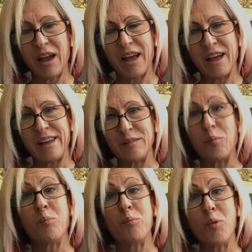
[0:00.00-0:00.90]
and
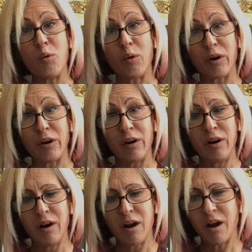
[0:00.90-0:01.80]
more
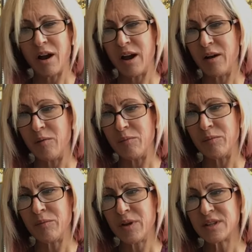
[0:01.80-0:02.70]

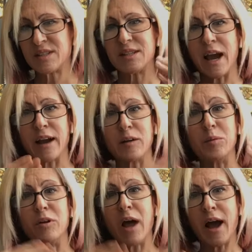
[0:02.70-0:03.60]
um,
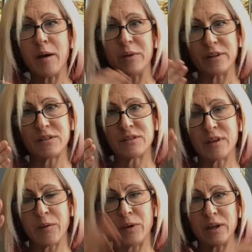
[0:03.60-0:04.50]
stackable habits
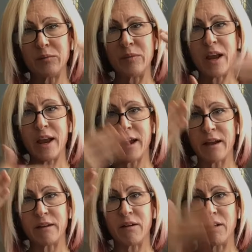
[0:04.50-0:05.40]
that we can
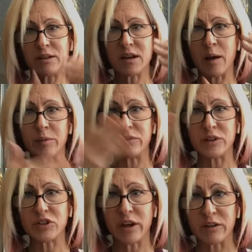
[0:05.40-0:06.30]
add on top of
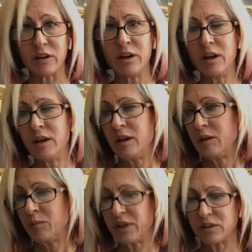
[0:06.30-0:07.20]
each other.
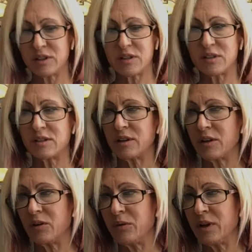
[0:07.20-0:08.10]
Because, you
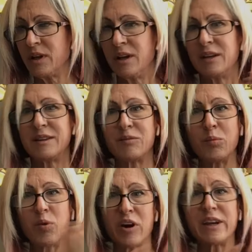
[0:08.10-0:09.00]
know, the,
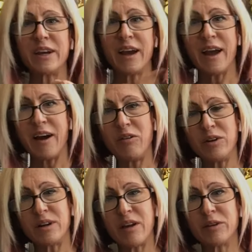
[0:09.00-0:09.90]
working out,
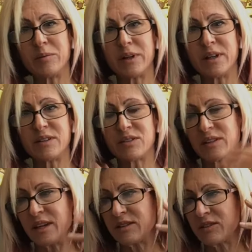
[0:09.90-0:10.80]
everybody
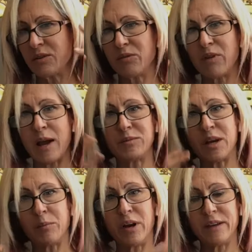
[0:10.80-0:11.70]
gets so wrapped
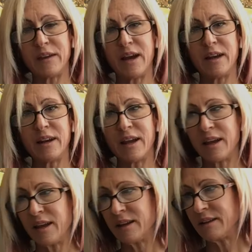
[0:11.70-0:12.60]
up on that,
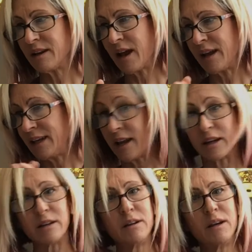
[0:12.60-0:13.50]
and I get
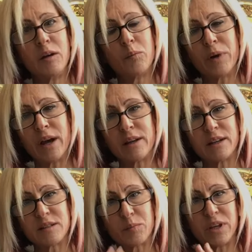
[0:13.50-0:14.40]
it, but
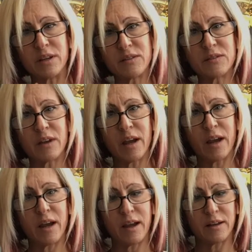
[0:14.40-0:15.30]
it's a piece.
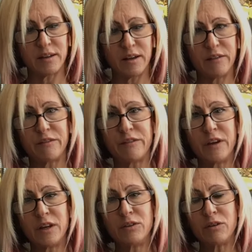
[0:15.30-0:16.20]
And if
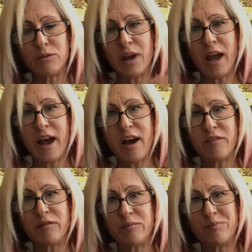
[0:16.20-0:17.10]
you don't have
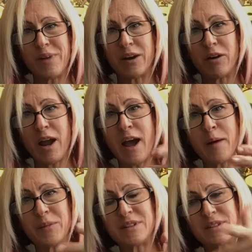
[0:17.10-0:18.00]
better
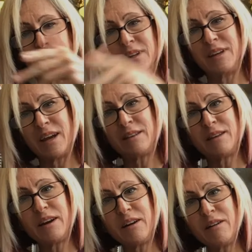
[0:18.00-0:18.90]
habits to get
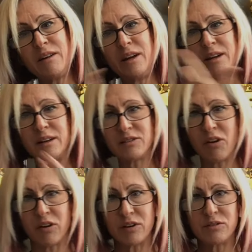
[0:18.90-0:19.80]
there, it's
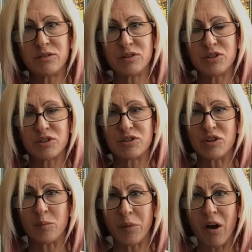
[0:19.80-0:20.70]
harder to just
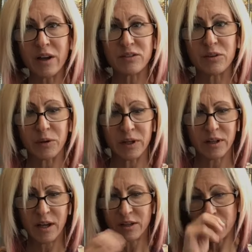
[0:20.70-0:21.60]
jump onto it,
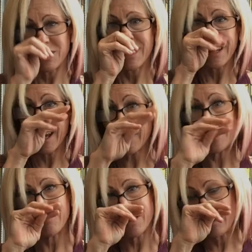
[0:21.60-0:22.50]
just like any
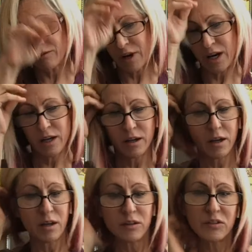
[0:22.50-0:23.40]
of it, right?
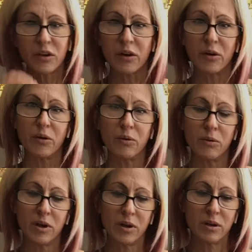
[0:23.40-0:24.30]
So,
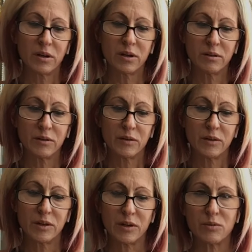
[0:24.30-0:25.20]

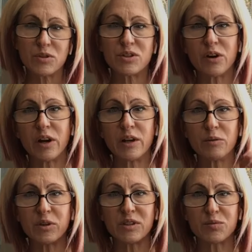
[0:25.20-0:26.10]
you know, starting
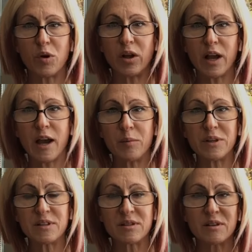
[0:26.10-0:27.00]
with small
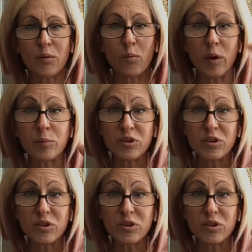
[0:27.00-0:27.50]
habits, 1%,